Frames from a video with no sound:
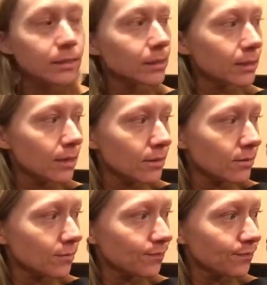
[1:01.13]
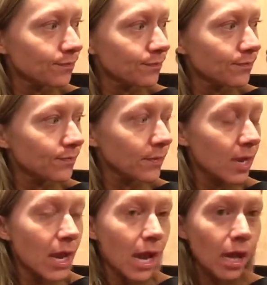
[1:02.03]
So
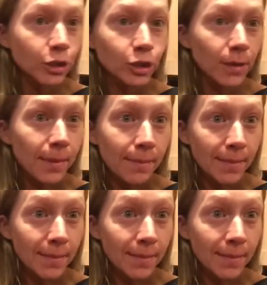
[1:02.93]
I'll try my